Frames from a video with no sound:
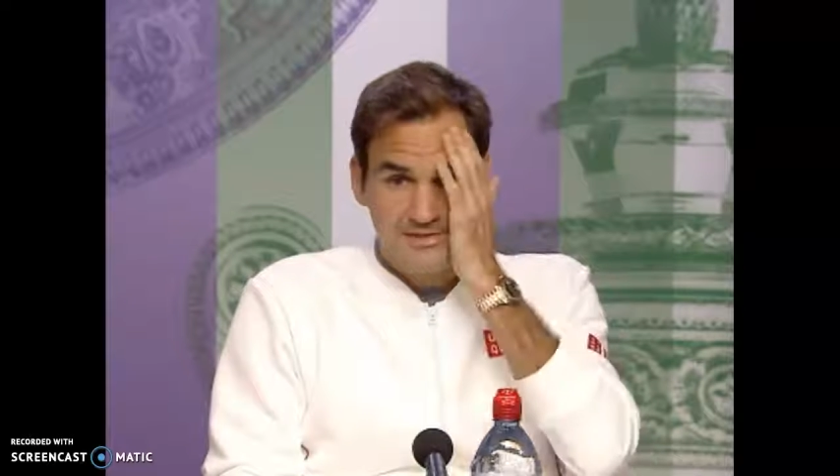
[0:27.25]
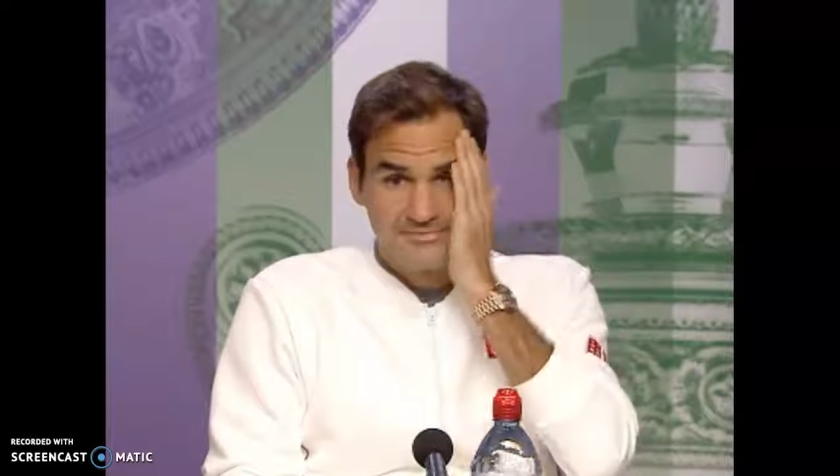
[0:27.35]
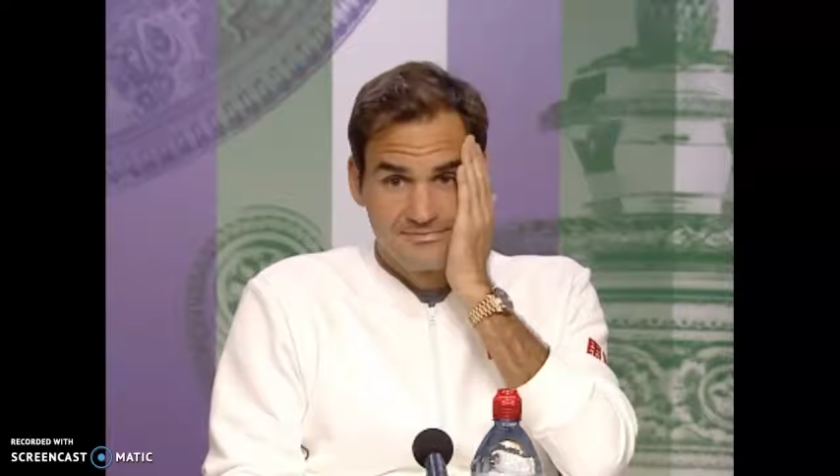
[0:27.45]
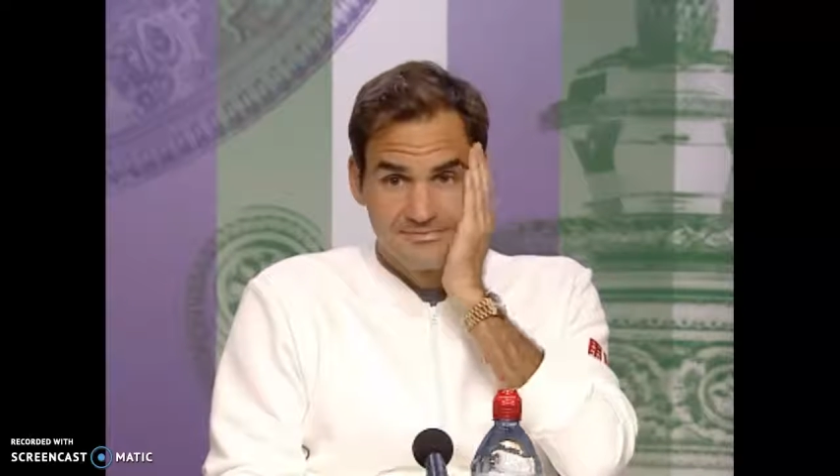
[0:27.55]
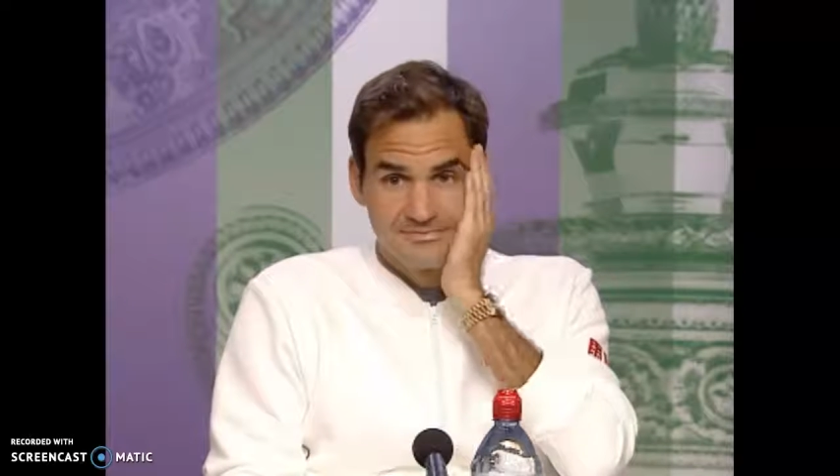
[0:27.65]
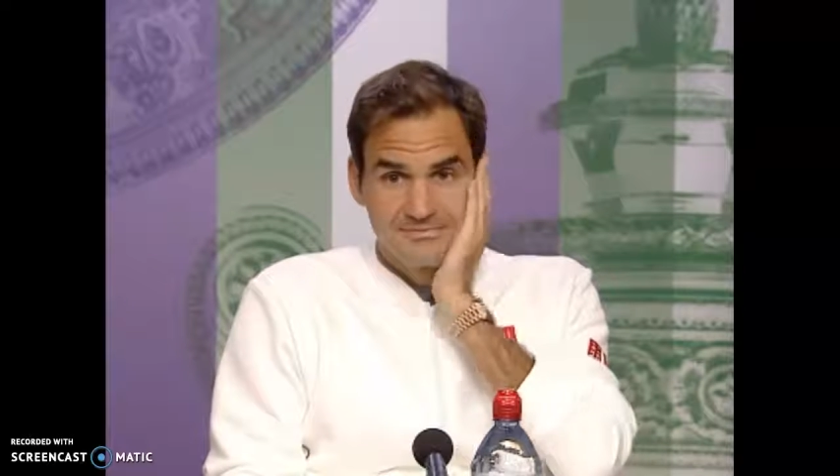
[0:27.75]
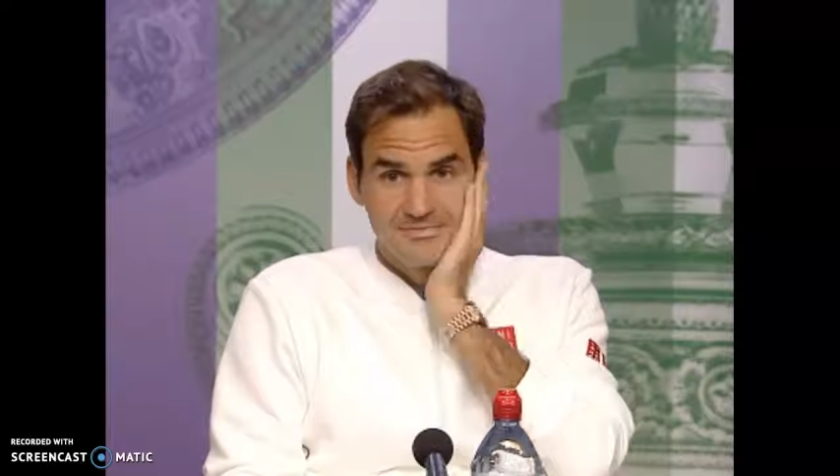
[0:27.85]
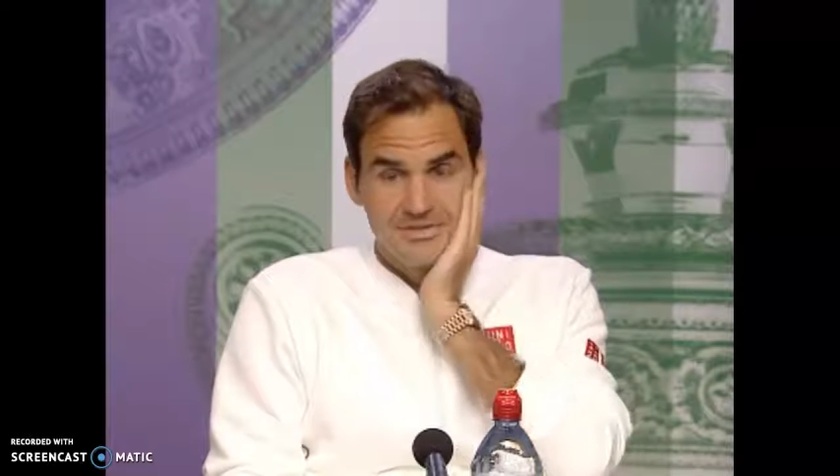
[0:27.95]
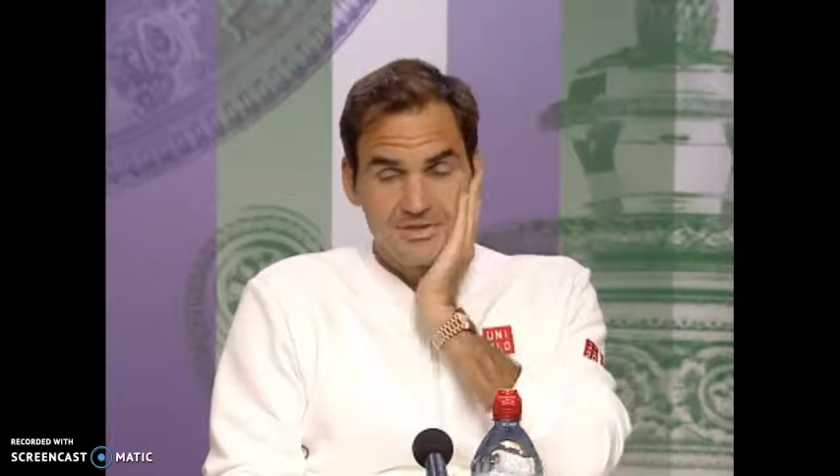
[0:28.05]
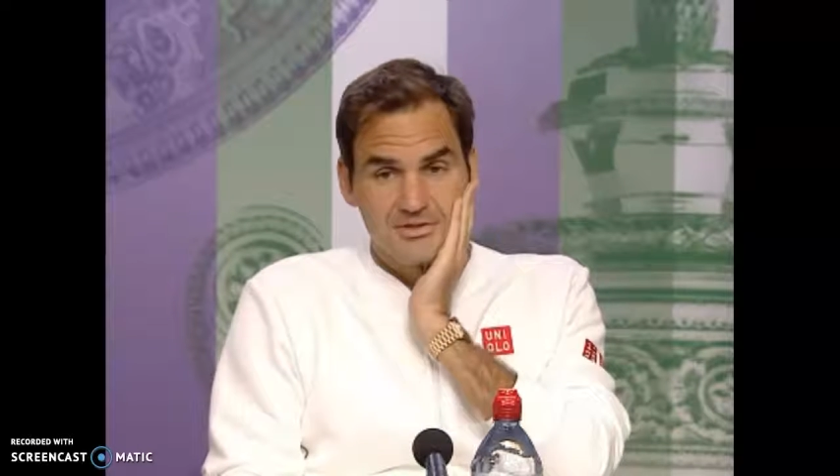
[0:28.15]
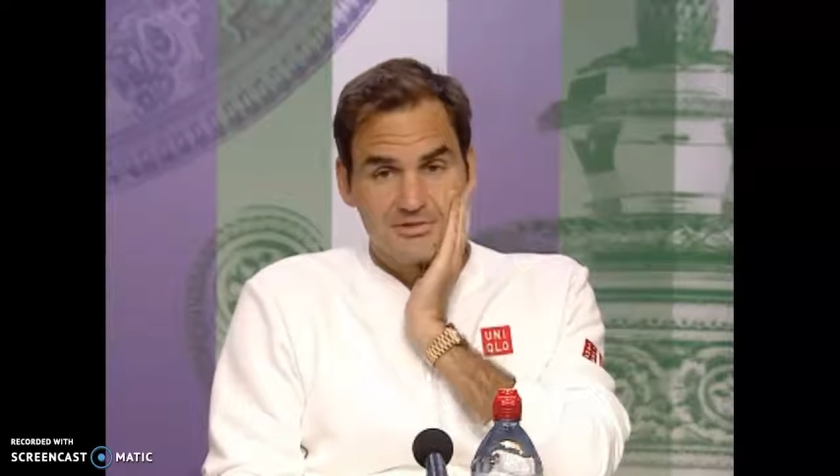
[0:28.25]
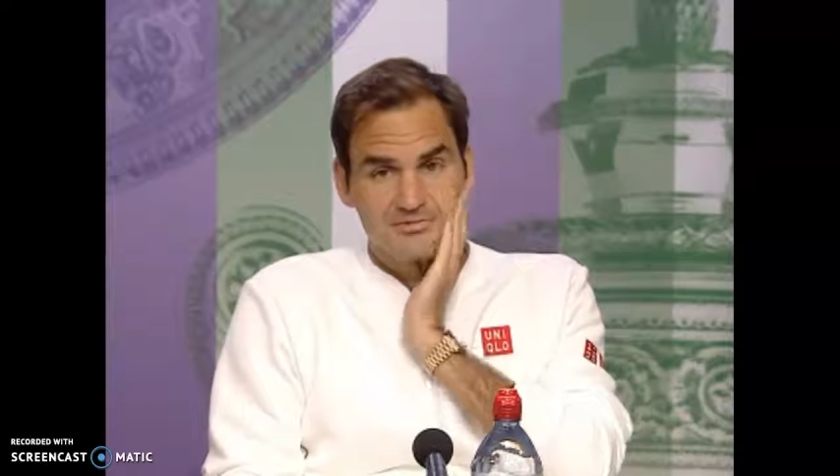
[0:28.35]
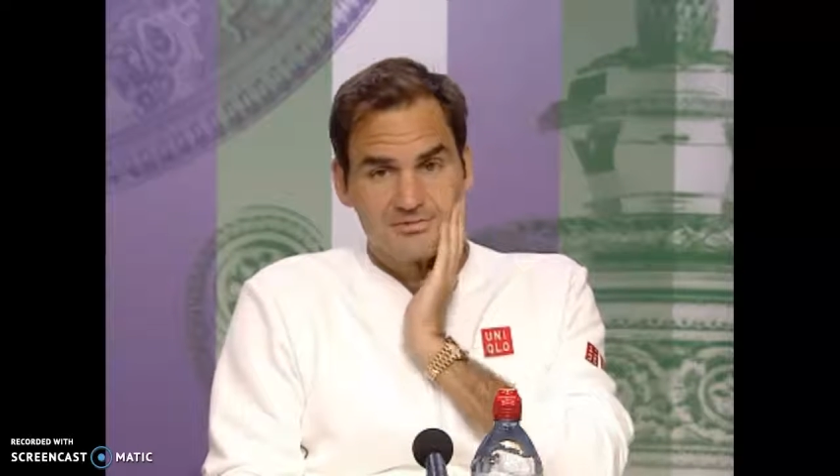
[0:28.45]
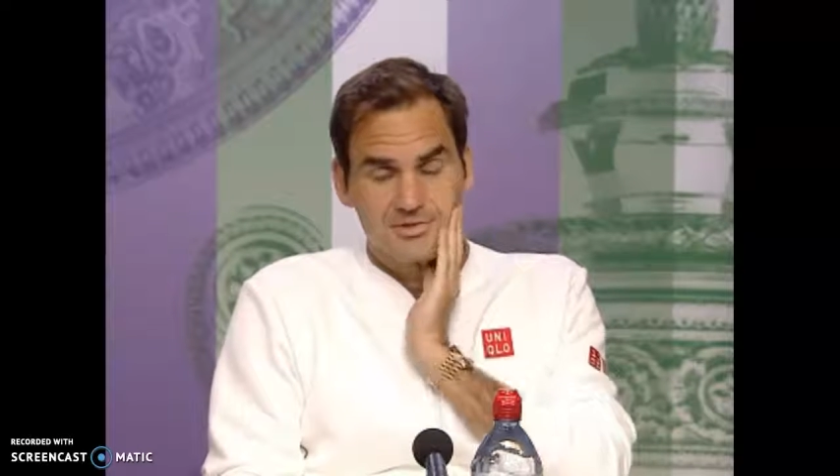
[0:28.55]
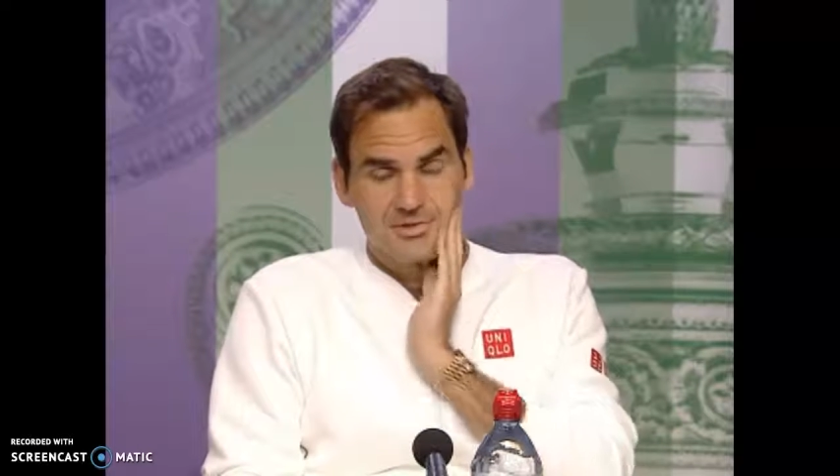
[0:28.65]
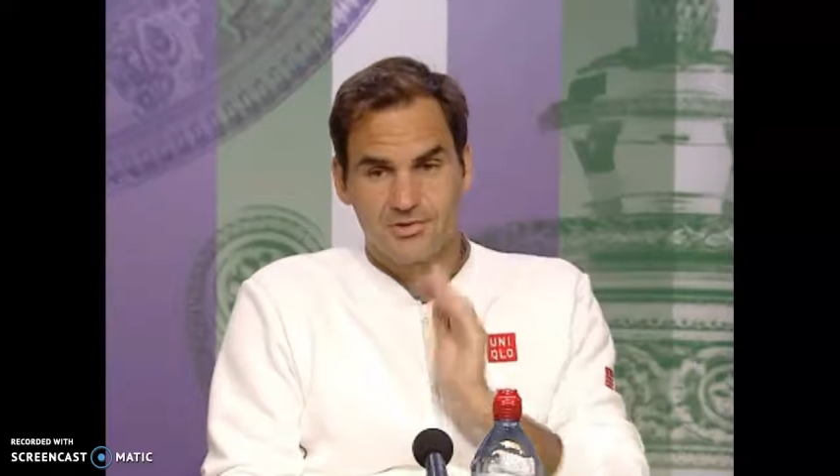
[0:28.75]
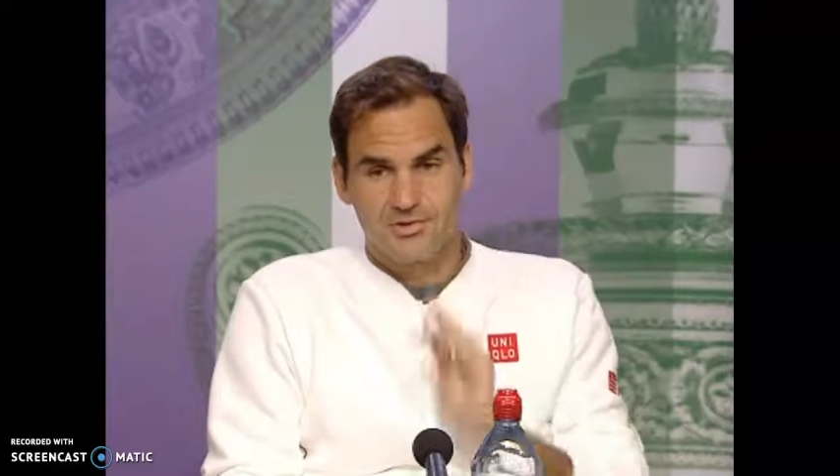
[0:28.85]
feel defeated,